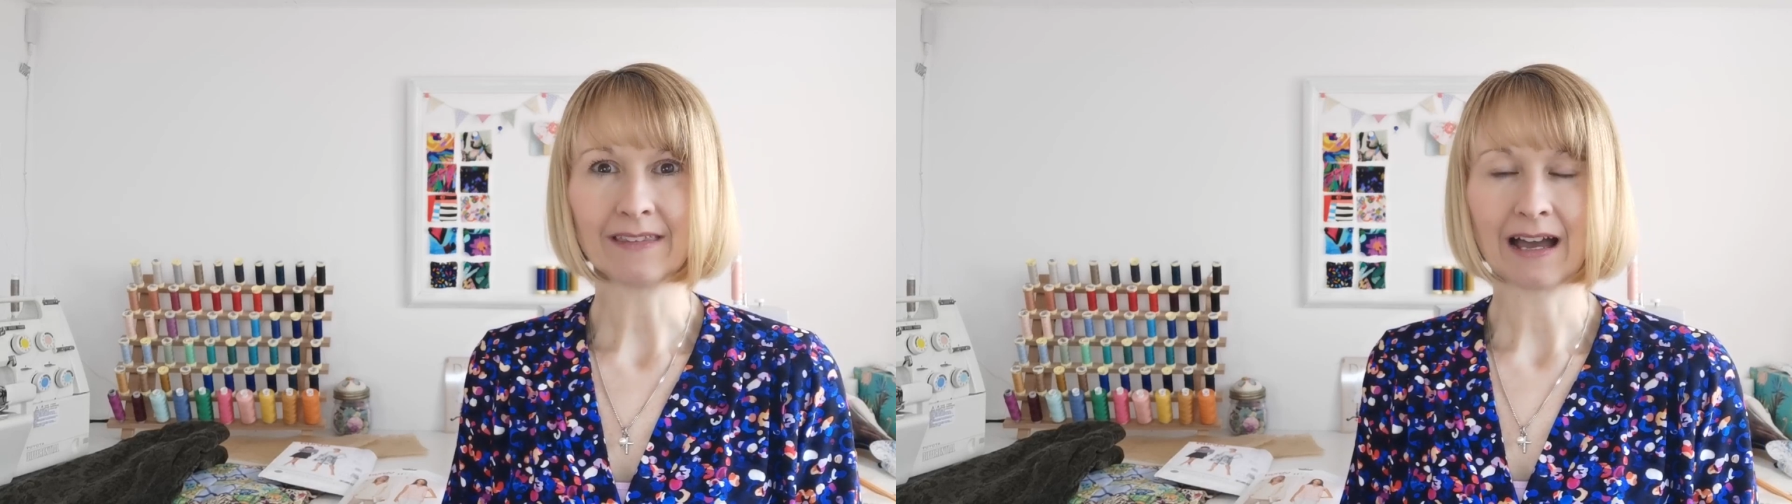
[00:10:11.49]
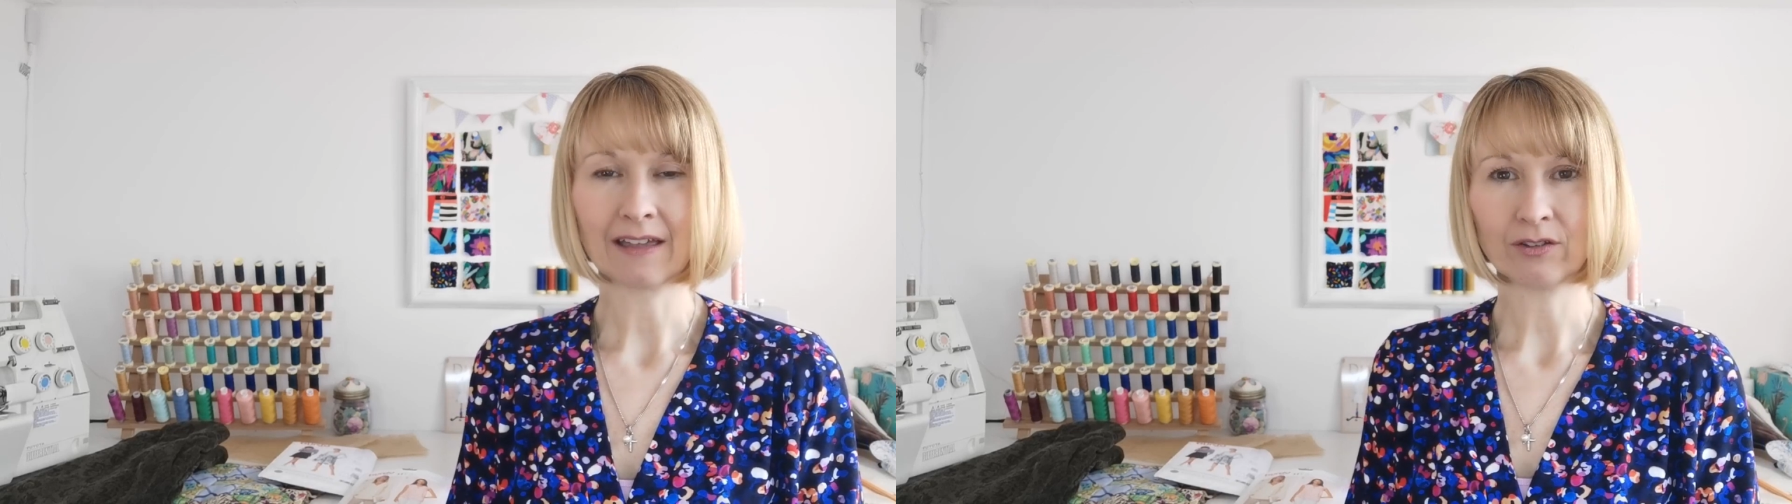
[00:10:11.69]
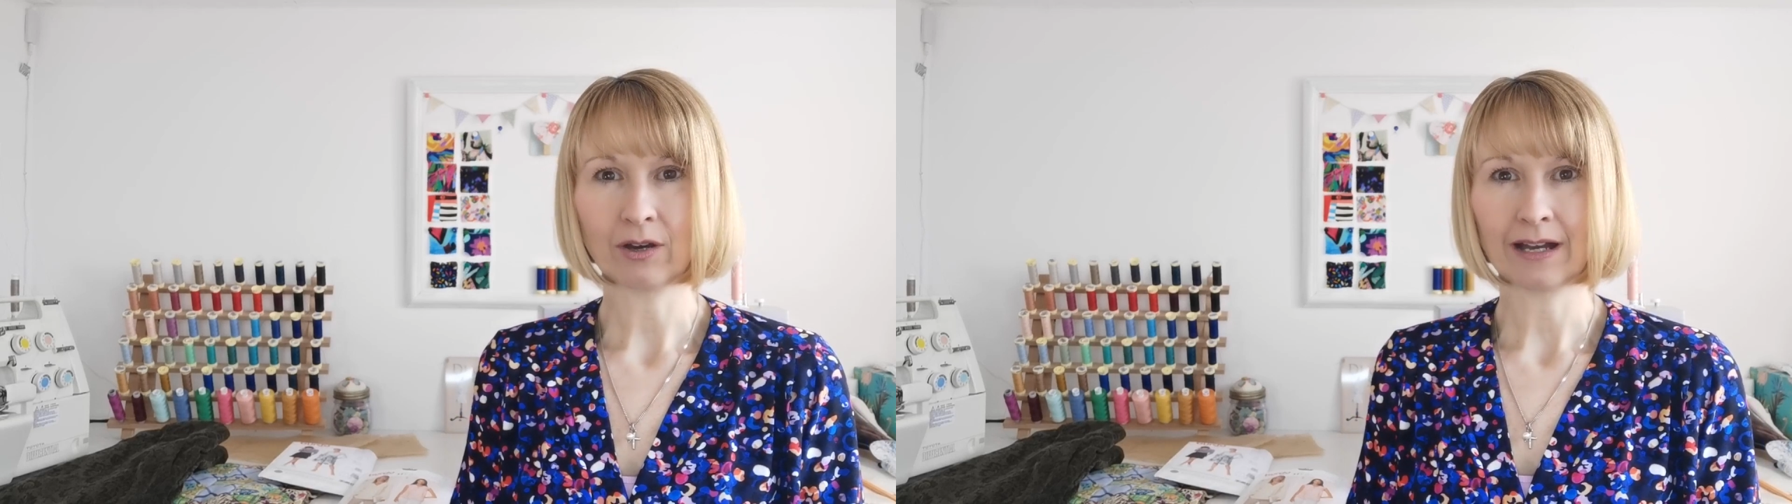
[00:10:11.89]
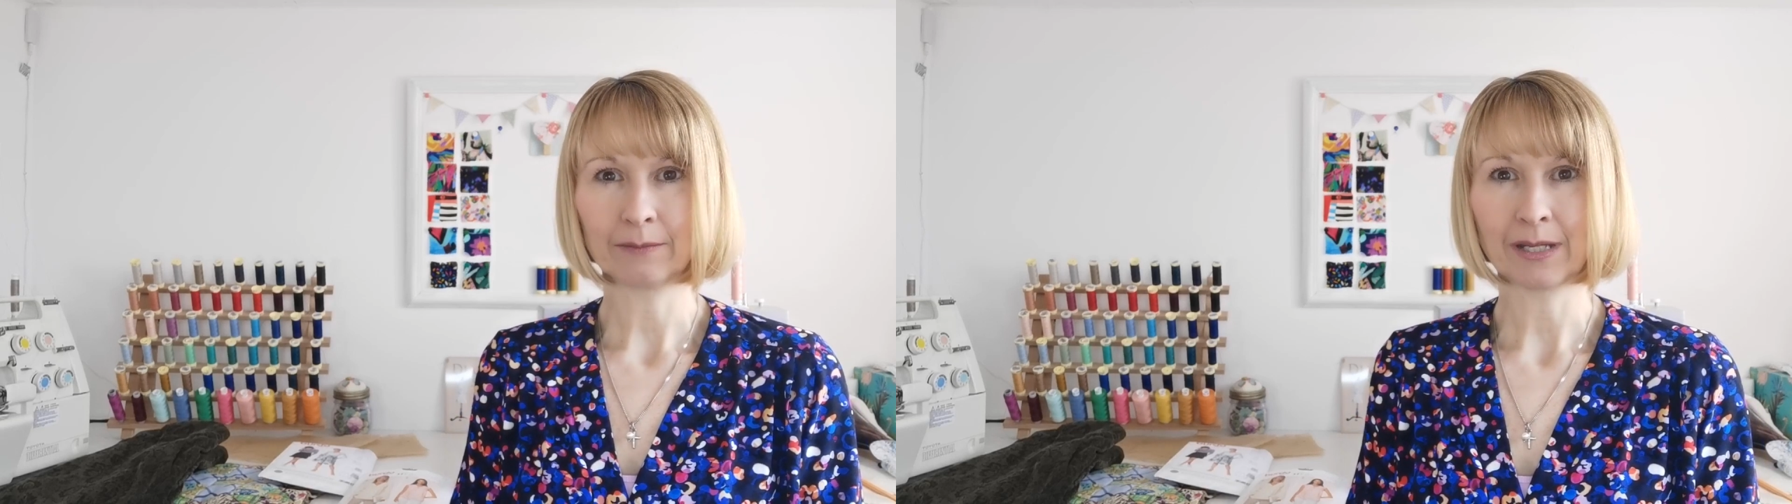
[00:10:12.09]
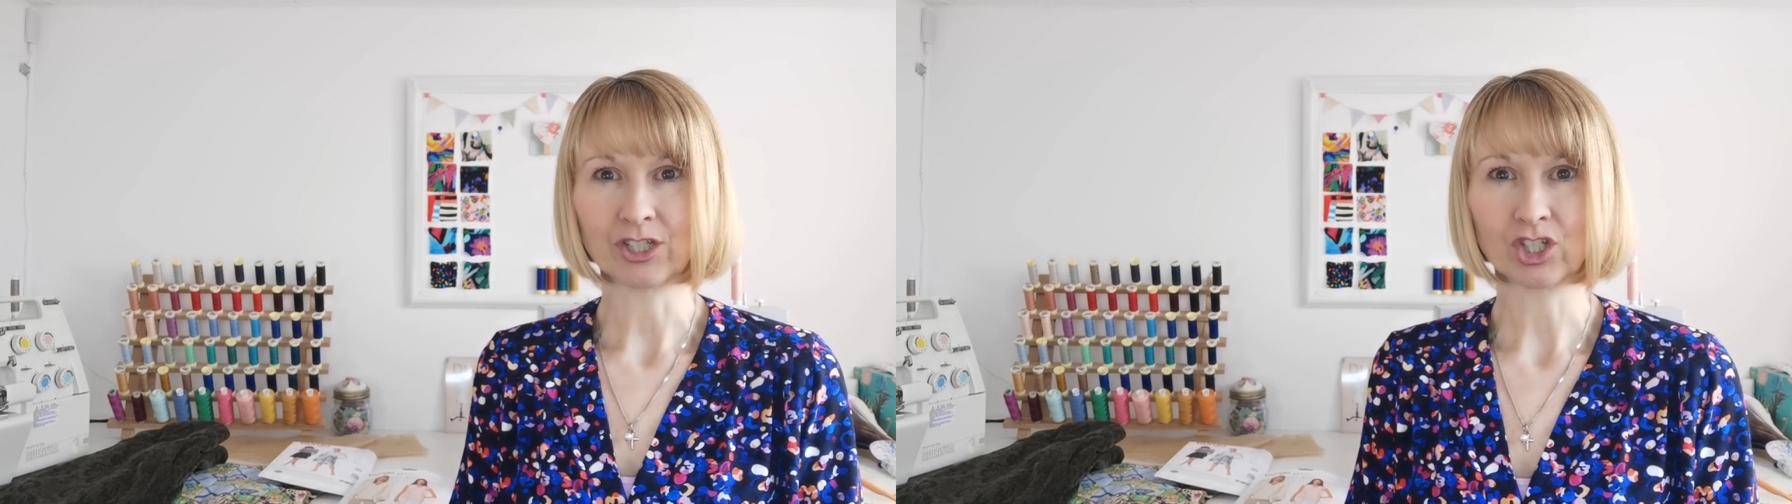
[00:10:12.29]
that I thought
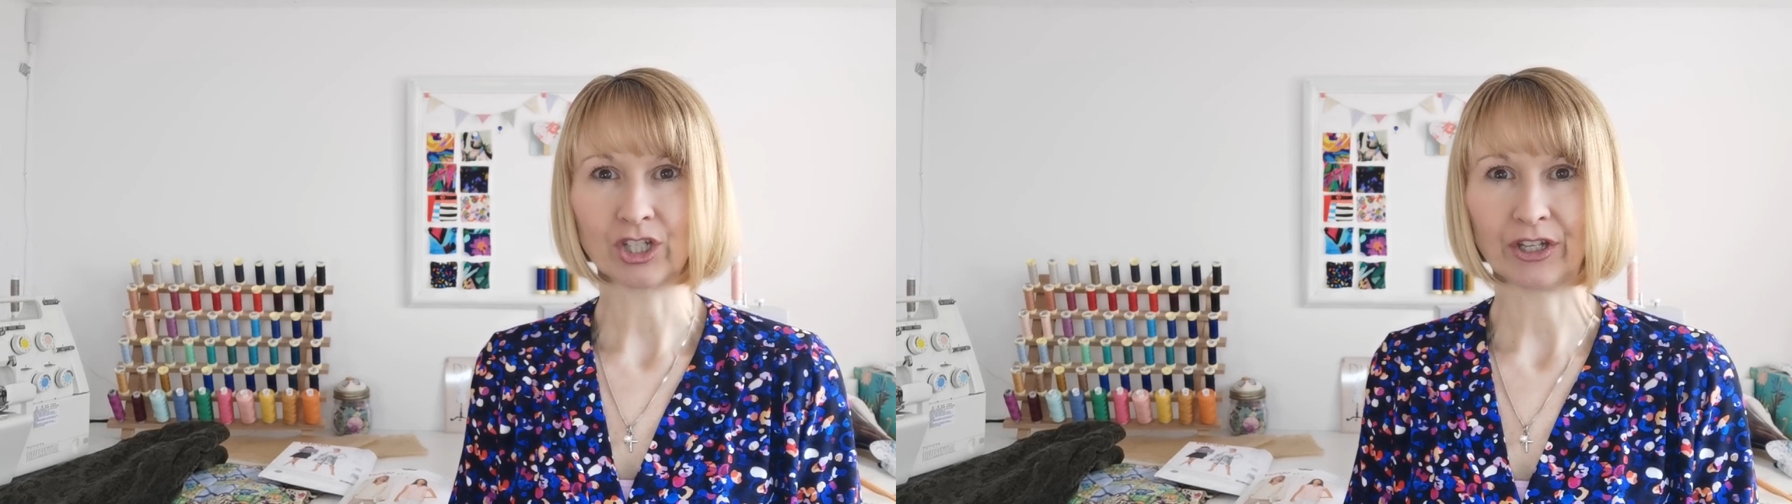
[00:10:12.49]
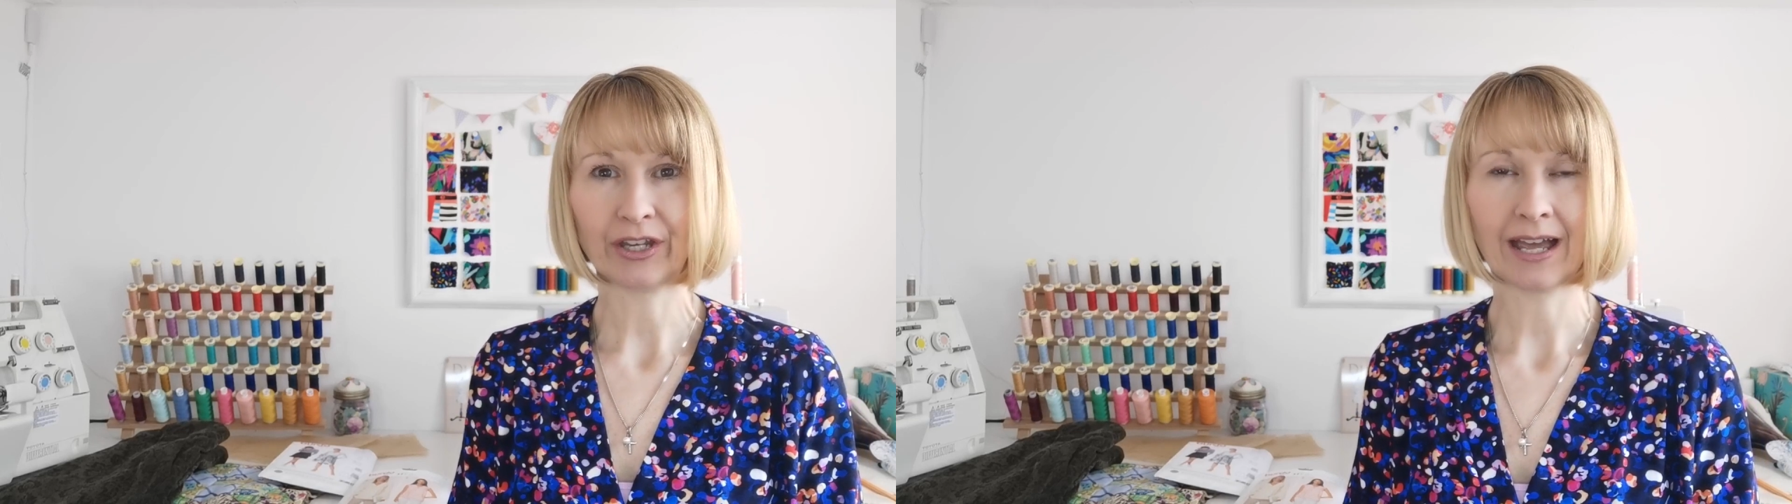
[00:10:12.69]
I'd mention,